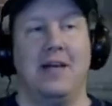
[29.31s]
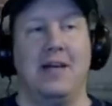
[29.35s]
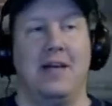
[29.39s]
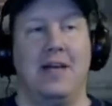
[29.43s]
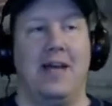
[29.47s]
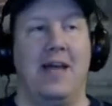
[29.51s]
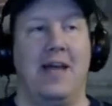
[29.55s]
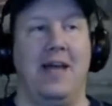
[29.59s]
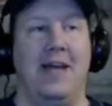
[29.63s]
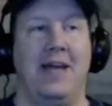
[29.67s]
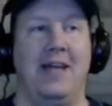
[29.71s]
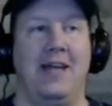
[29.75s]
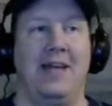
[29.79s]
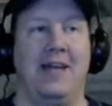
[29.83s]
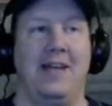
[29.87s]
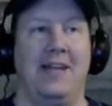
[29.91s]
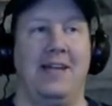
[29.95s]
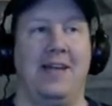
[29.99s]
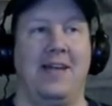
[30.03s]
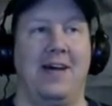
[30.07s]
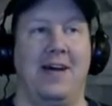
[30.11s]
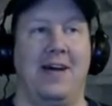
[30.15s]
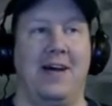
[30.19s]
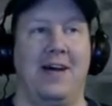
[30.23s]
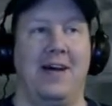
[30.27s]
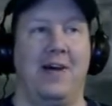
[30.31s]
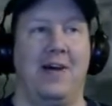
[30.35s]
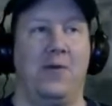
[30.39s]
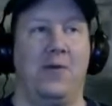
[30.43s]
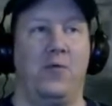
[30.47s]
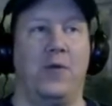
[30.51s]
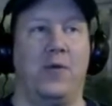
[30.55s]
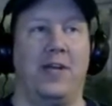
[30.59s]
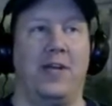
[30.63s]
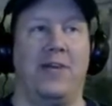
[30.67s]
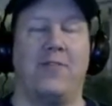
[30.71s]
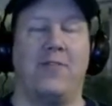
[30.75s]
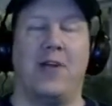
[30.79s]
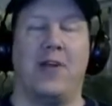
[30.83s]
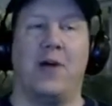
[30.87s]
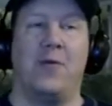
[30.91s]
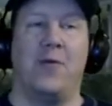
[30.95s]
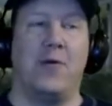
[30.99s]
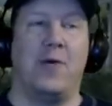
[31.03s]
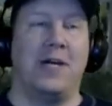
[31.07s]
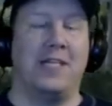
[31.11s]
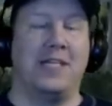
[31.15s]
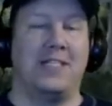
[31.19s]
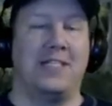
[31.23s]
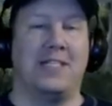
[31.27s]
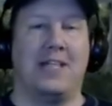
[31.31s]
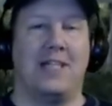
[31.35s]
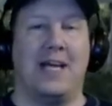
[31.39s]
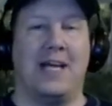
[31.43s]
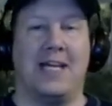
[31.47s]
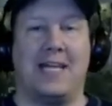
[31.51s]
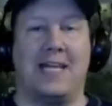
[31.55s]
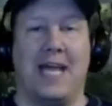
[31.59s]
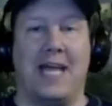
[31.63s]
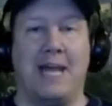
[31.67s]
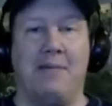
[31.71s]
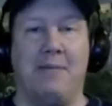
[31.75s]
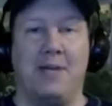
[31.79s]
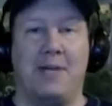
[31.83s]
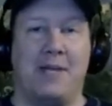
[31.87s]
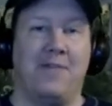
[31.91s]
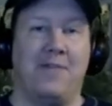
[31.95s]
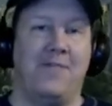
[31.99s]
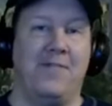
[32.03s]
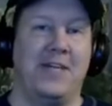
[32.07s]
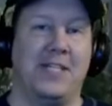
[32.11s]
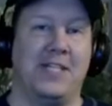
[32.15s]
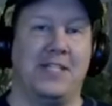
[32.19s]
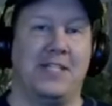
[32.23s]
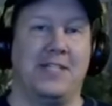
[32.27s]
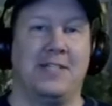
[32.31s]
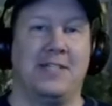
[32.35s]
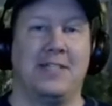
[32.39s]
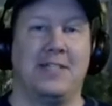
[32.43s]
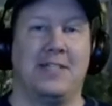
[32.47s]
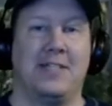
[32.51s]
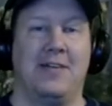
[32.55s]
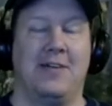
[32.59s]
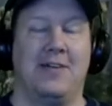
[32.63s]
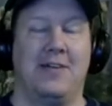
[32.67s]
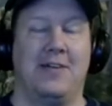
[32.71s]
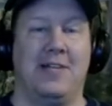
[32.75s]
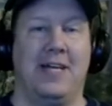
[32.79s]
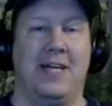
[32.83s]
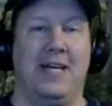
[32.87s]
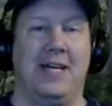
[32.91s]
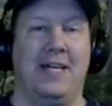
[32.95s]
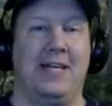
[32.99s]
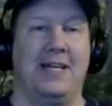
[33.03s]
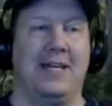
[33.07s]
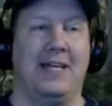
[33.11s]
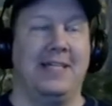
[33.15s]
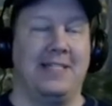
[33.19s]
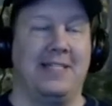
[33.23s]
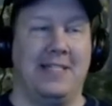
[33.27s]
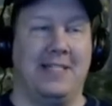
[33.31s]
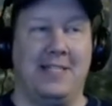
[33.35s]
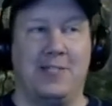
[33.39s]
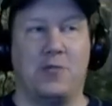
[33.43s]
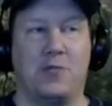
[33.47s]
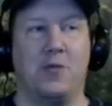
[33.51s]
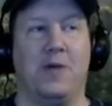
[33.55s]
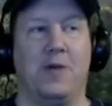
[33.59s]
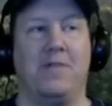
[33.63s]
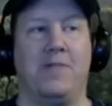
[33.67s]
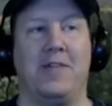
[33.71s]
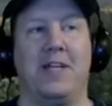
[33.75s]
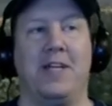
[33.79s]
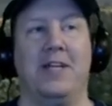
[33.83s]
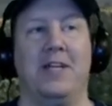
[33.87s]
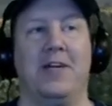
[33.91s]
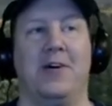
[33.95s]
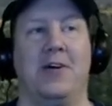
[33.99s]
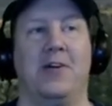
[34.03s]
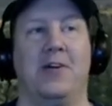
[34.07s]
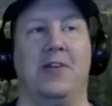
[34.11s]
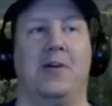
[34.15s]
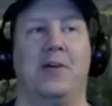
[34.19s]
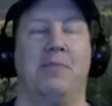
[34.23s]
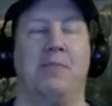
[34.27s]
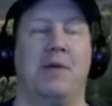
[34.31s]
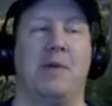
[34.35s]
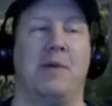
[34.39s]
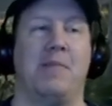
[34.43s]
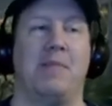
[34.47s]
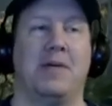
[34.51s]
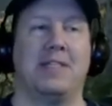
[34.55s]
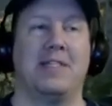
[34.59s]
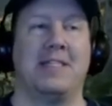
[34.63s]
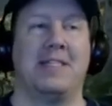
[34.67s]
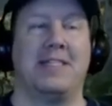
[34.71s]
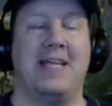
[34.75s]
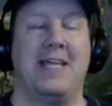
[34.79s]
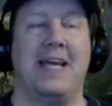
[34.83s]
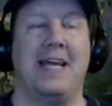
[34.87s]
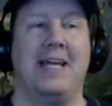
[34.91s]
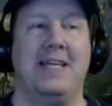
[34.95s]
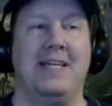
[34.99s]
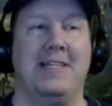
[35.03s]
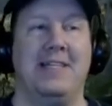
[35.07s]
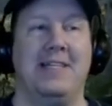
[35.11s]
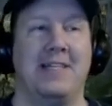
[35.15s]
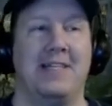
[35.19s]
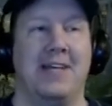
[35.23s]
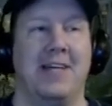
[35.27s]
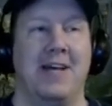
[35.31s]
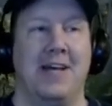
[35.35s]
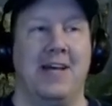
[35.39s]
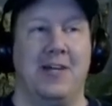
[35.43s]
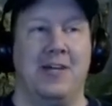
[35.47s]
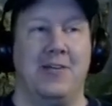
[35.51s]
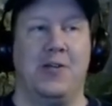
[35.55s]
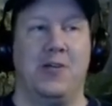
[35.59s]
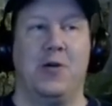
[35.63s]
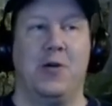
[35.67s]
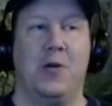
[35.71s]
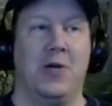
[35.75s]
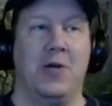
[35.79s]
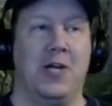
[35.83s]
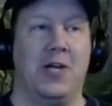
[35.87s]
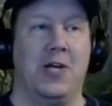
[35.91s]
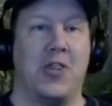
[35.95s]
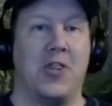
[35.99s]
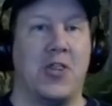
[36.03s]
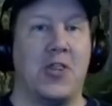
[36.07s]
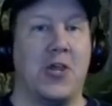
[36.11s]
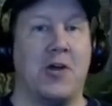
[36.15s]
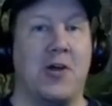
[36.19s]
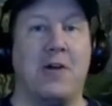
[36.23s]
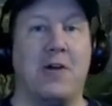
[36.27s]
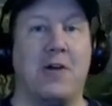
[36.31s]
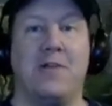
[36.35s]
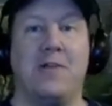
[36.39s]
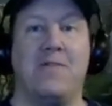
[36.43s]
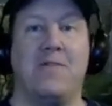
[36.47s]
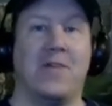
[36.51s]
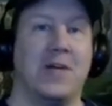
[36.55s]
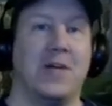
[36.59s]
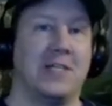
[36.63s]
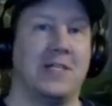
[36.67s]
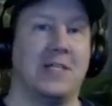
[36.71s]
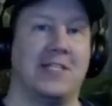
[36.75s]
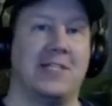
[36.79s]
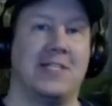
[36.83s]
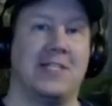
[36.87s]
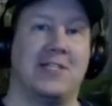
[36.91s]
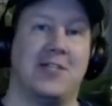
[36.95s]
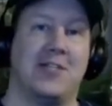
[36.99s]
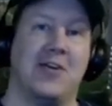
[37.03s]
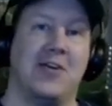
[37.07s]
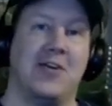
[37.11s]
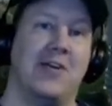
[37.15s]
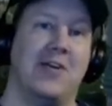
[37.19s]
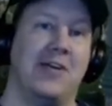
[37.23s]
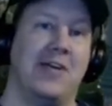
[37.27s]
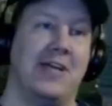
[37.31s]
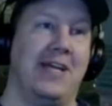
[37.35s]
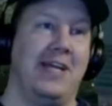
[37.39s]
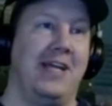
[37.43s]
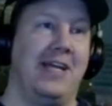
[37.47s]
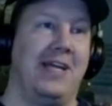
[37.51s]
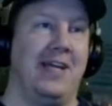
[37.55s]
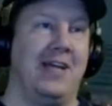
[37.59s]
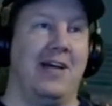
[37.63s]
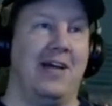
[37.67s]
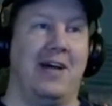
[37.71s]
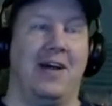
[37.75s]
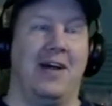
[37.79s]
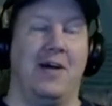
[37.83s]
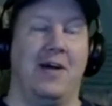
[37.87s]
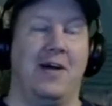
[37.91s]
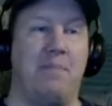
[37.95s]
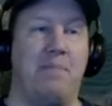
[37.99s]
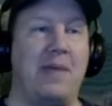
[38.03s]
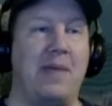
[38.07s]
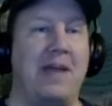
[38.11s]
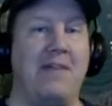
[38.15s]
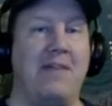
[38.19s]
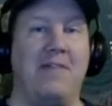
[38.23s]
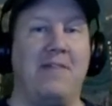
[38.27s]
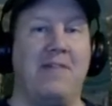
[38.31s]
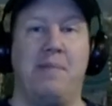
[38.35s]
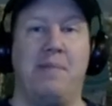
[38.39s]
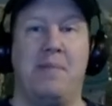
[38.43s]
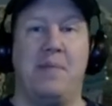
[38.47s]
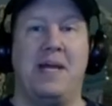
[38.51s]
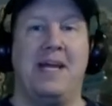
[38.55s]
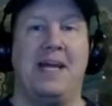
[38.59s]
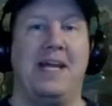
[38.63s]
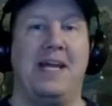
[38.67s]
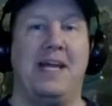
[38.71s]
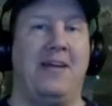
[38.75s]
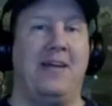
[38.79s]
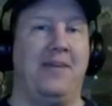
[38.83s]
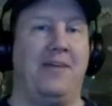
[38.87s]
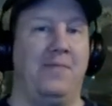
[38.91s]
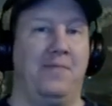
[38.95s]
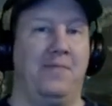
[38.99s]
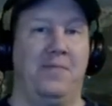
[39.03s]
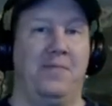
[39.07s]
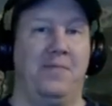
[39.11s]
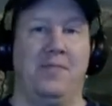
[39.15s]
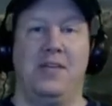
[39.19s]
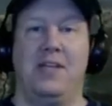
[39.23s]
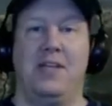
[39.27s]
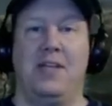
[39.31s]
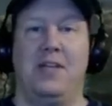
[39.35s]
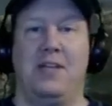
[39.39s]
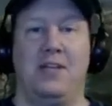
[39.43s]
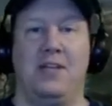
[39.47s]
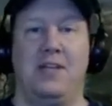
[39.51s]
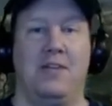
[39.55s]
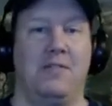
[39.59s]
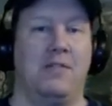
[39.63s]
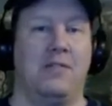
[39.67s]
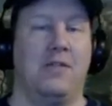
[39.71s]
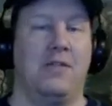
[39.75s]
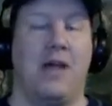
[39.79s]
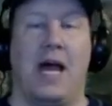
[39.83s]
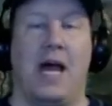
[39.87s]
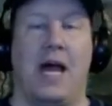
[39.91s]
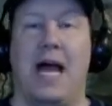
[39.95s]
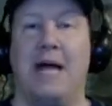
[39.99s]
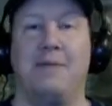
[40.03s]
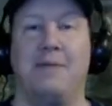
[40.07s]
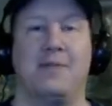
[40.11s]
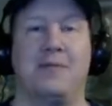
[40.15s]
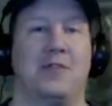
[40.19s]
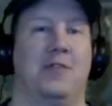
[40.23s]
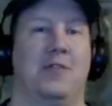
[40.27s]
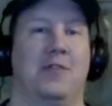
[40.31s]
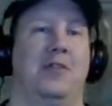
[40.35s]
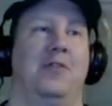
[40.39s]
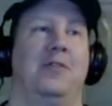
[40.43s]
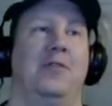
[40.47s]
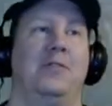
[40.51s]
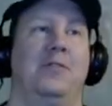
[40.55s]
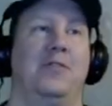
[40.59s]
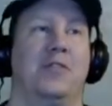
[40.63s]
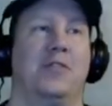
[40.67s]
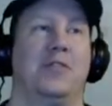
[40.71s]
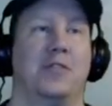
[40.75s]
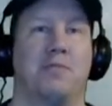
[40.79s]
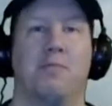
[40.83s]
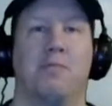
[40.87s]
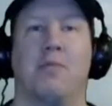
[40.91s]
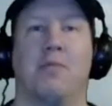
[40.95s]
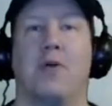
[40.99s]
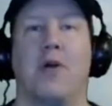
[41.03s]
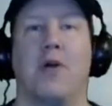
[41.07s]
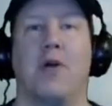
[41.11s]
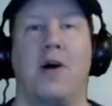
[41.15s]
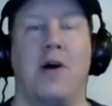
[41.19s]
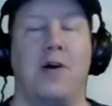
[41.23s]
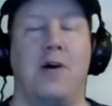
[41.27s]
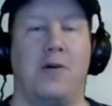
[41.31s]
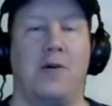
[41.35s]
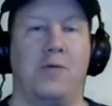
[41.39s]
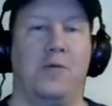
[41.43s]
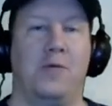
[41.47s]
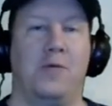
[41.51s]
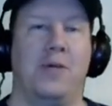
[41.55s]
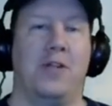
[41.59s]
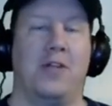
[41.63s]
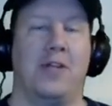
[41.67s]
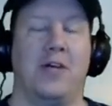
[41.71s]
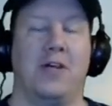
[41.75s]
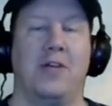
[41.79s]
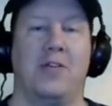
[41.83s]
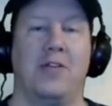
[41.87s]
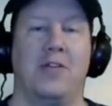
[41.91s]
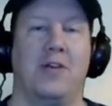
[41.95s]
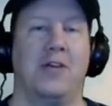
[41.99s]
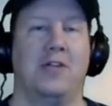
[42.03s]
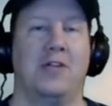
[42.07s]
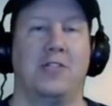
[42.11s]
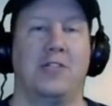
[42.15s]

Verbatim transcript: And uh, whenever I watch like gaming conventions and all that, and I see Swifty and all them up on stage doing a 30 versus 30 uh, PvP absolute just brawl with other